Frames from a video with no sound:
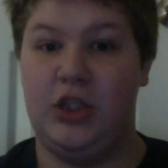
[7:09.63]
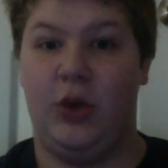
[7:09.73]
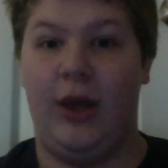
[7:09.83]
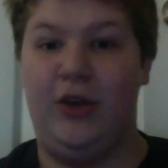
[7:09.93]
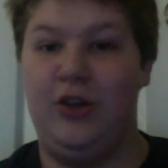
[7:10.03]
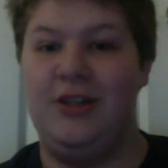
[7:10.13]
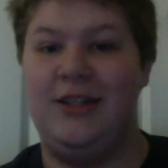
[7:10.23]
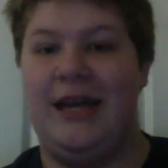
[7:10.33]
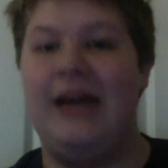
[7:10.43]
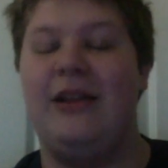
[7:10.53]
so I couldn't
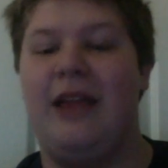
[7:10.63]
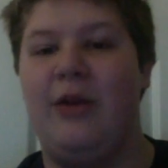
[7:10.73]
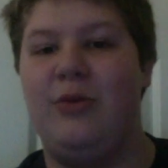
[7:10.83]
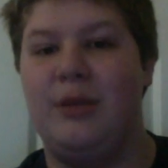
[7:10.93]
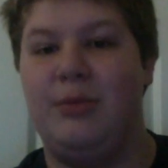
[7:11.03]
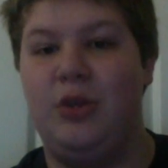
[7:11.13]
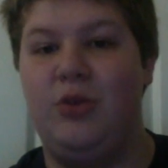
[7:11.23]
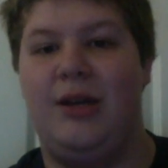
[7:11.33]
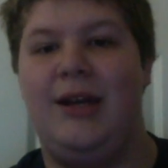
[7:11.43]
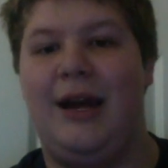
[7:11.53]
tell that it was a balloon
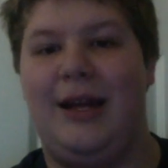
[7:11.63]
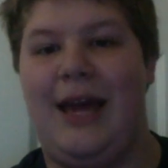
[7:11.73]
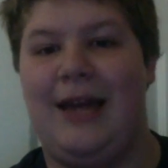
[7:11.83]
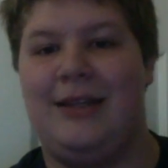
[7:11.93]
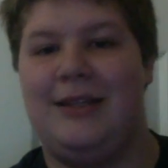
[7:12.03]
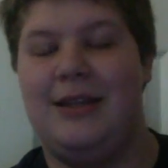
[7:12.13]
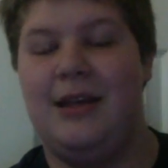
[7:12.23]
and not a cactus.